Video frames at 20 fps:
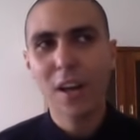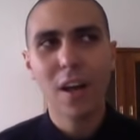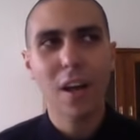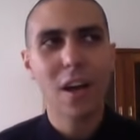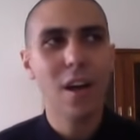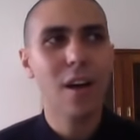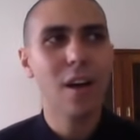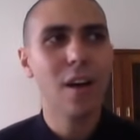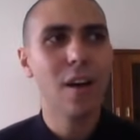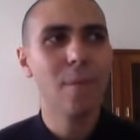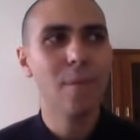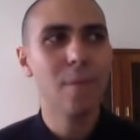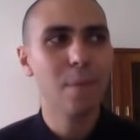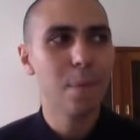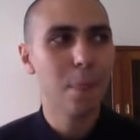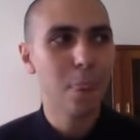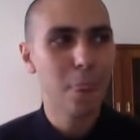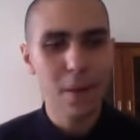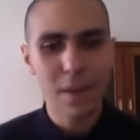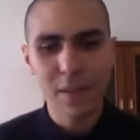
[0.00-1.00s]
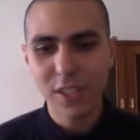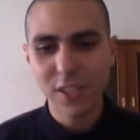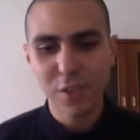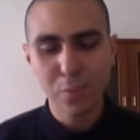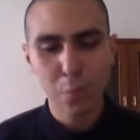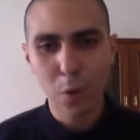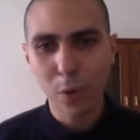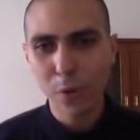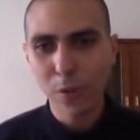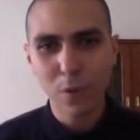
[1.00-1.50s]

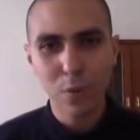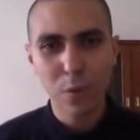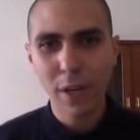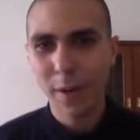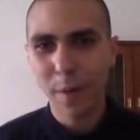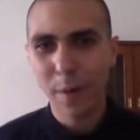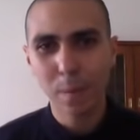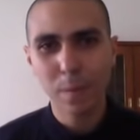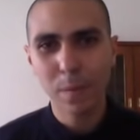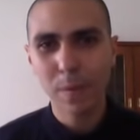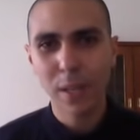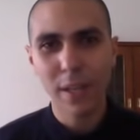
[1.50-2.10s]
respond to him